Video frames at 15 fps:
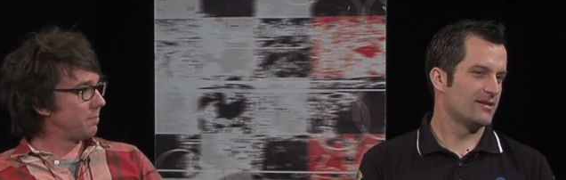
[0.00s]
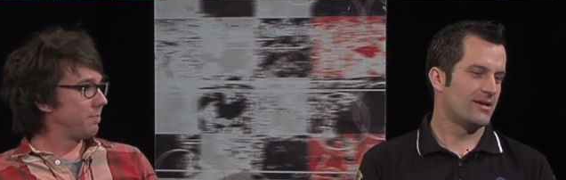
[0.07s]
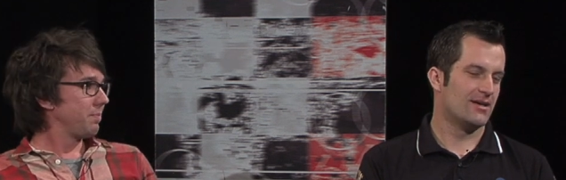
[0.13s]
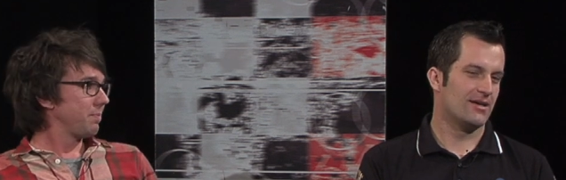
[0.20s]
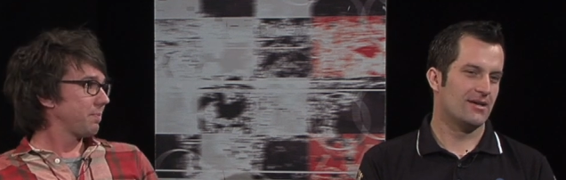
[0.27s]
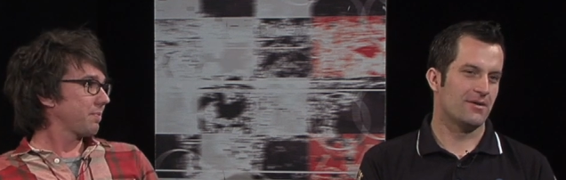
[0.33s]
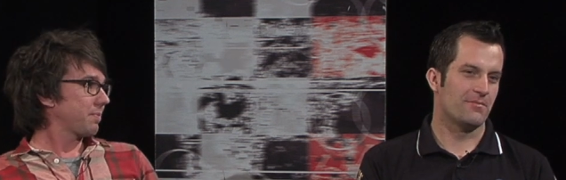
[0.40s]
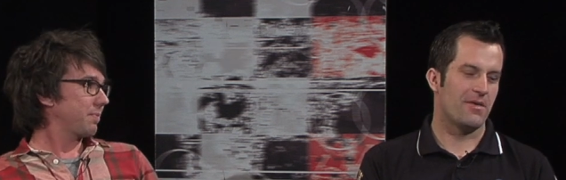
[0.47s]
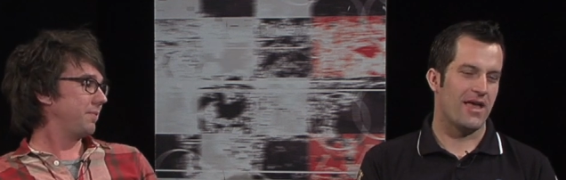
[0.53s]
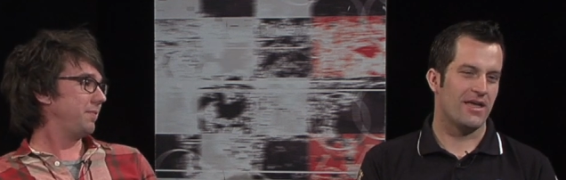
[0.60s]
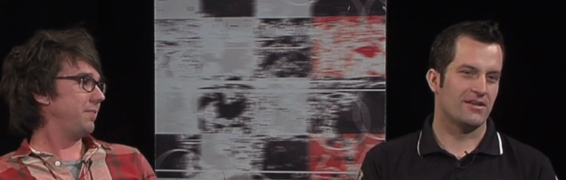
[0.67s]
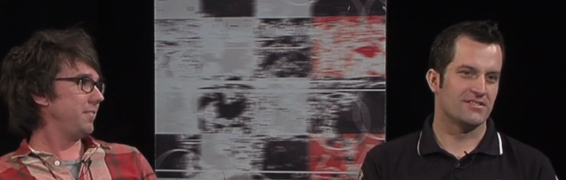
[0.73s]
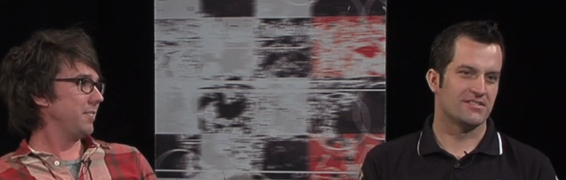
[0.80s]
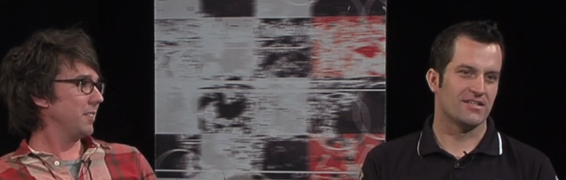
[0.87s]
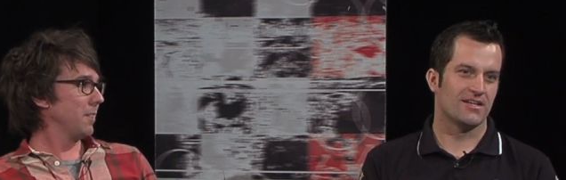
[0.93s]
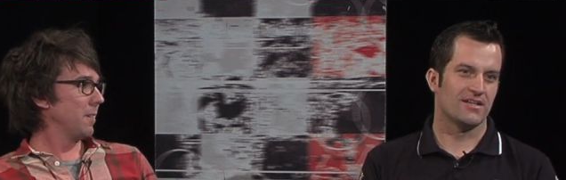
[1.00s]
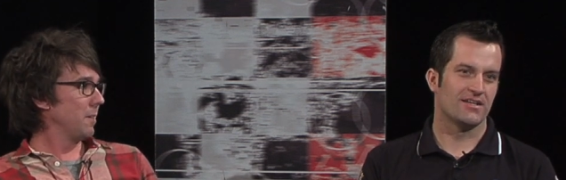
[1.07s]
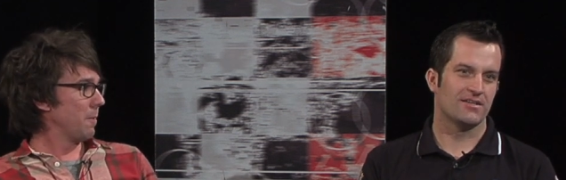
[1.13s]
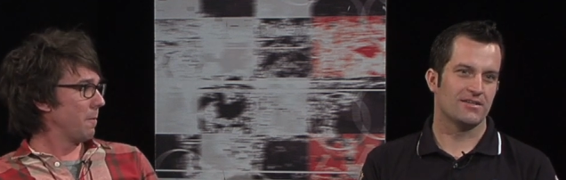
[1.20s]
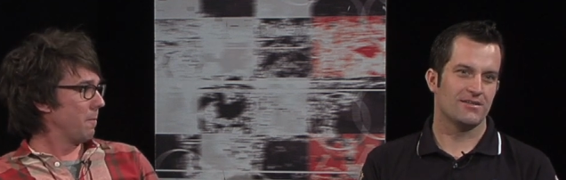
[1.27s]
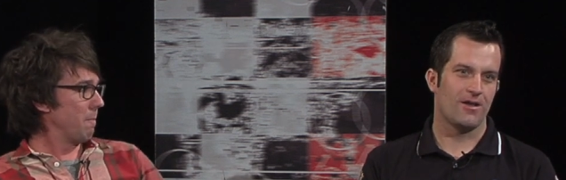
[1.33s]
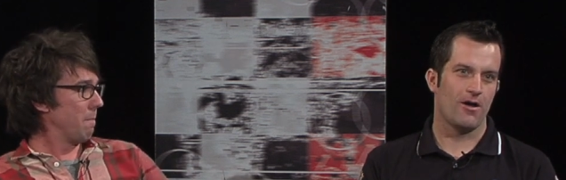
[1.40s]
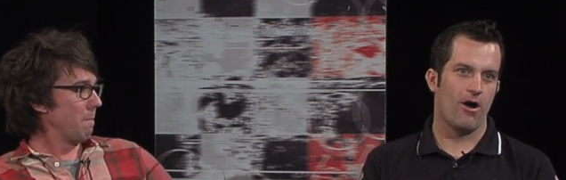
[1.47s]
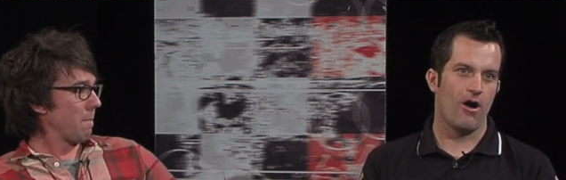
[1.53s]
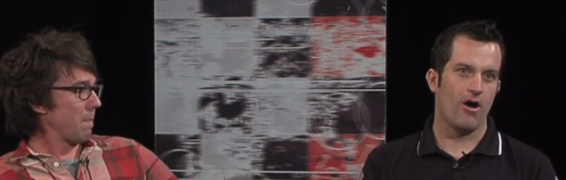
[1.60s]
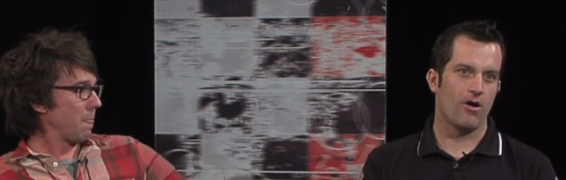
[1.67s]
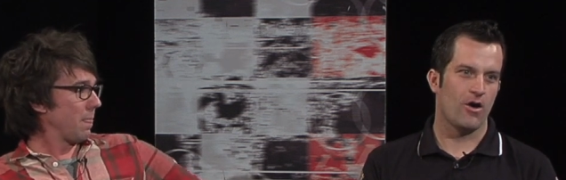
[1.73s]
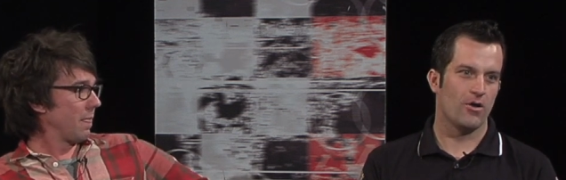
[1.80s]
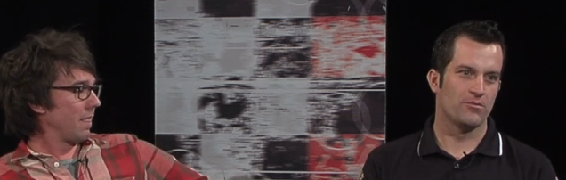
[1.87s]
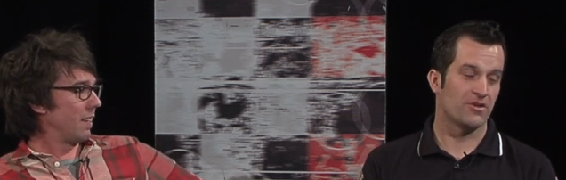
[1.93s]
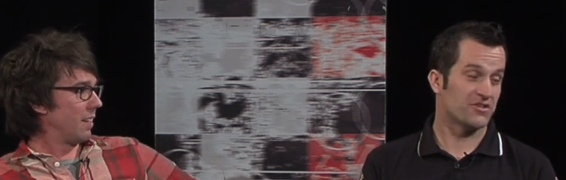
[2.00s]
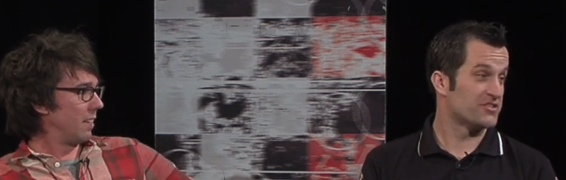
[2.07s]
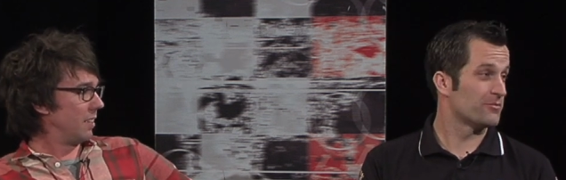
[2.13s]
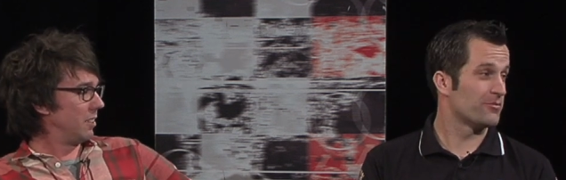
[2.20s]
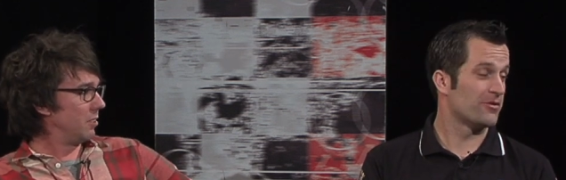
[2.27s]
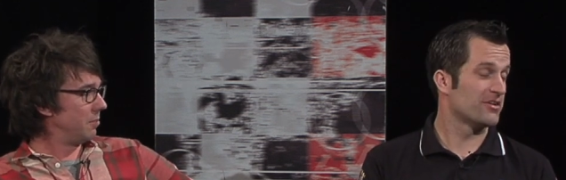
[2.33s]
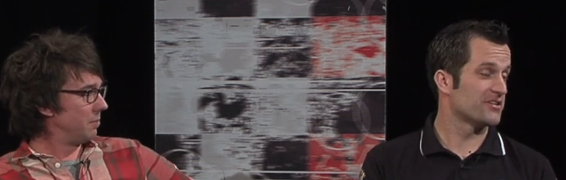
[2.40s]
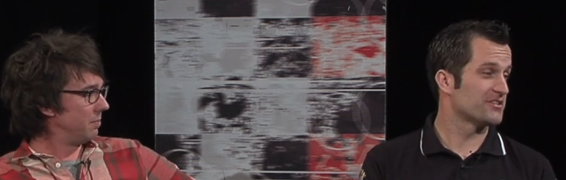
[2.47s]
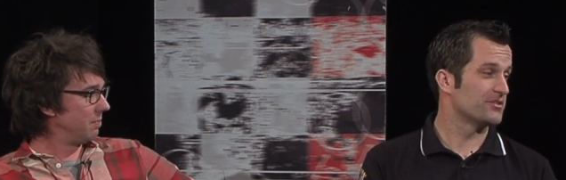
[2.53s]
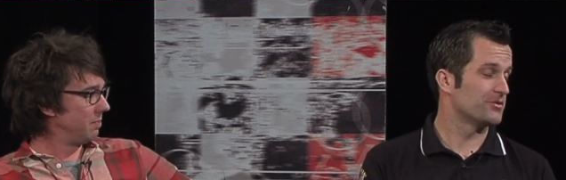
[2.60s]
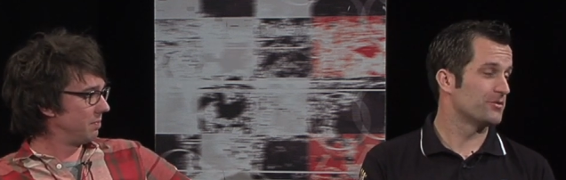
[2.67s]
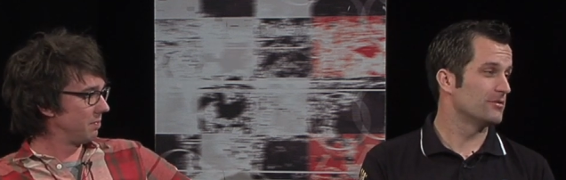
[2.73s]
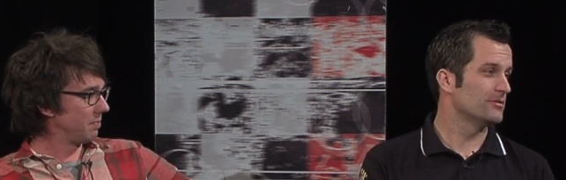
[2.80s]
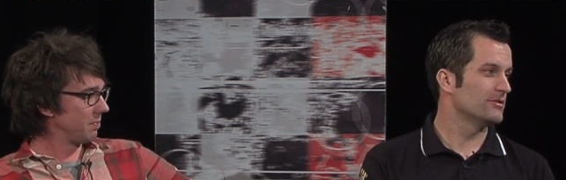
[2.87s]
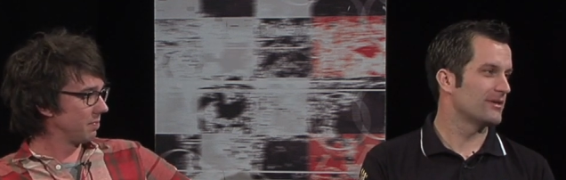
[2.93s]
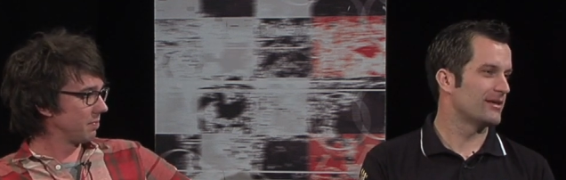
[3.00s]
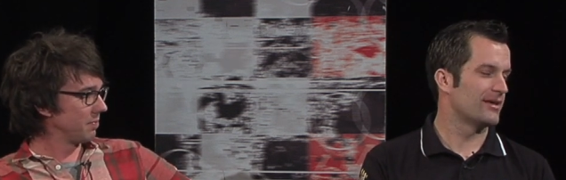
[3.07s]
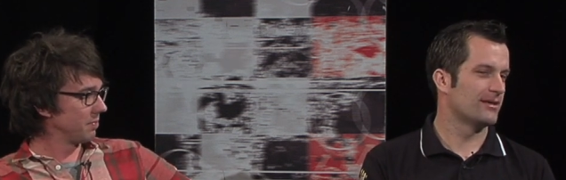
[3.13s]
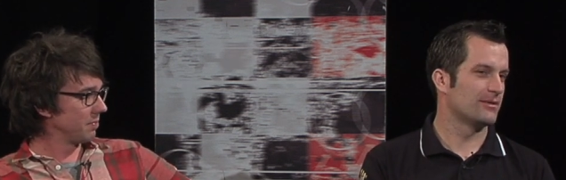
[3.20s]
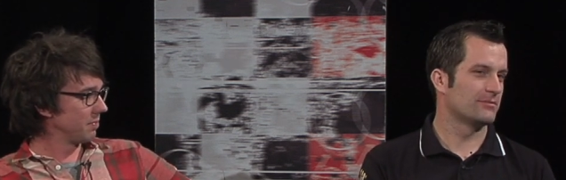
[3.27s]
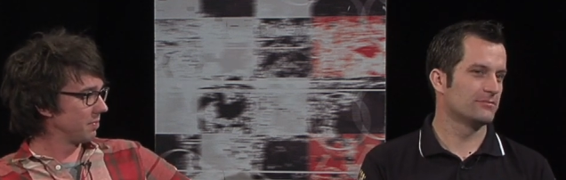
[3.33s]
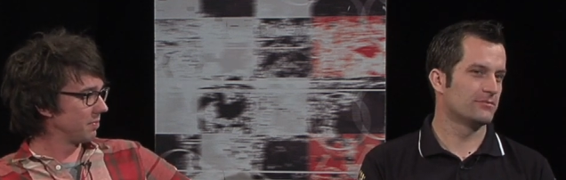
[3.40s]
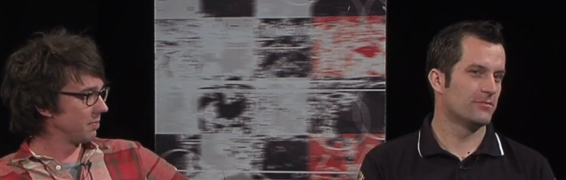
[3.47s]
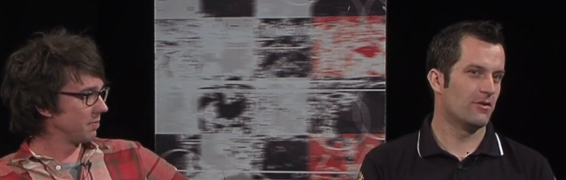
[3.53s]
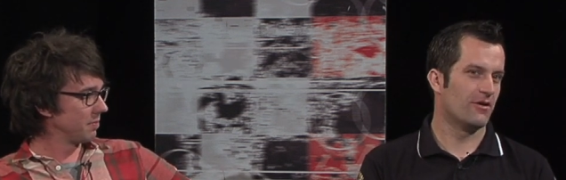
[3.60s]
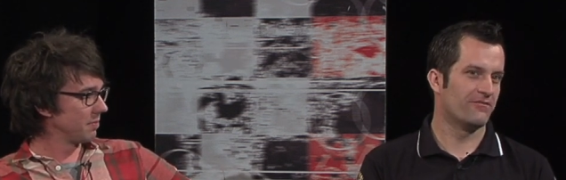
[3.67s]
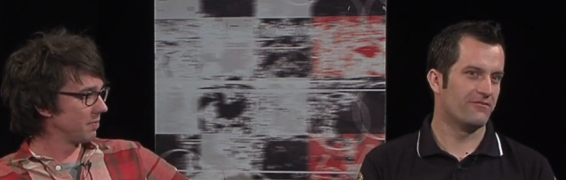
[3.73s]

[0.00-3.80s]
Speaker 1: Um, and uh, I, am not surprised at all. Um, I